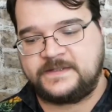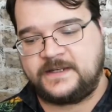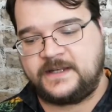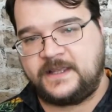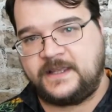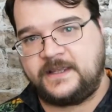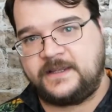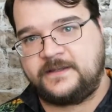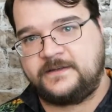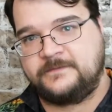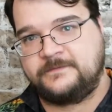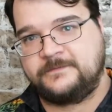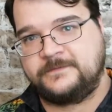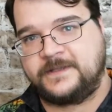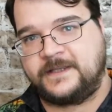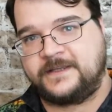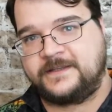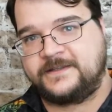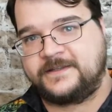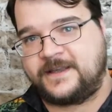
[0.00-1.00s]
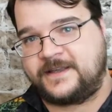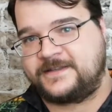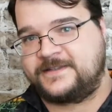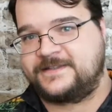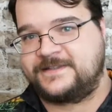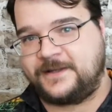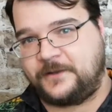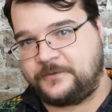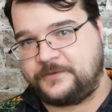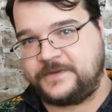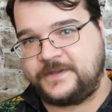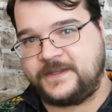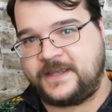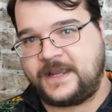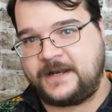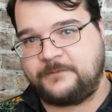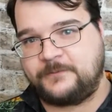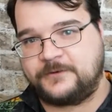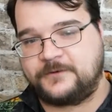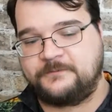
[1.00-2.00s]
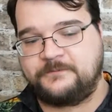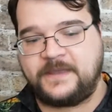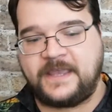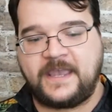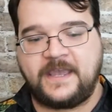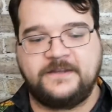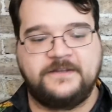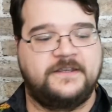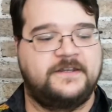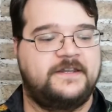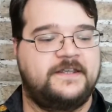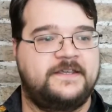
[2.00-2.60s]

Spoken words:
it a stealthy animal companion?